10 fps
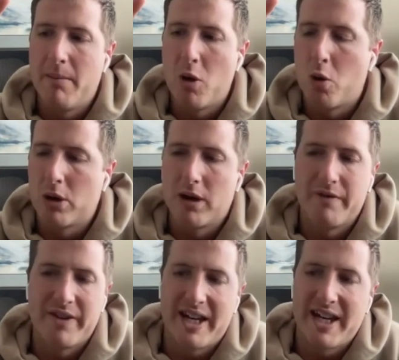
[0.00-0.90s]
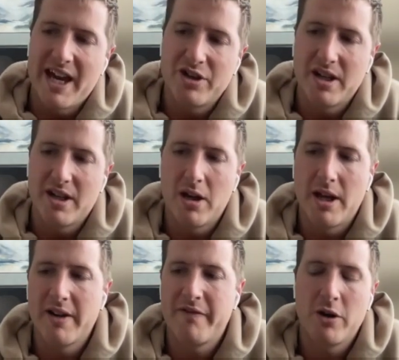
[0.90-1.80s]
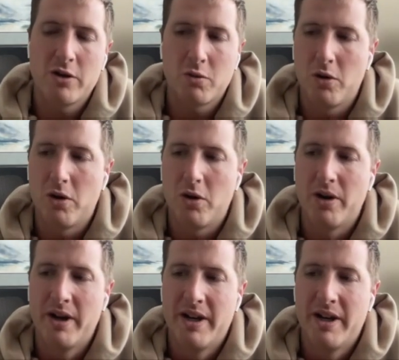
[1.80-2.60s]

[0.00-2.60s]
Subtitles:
or a vacation, a lot of folks will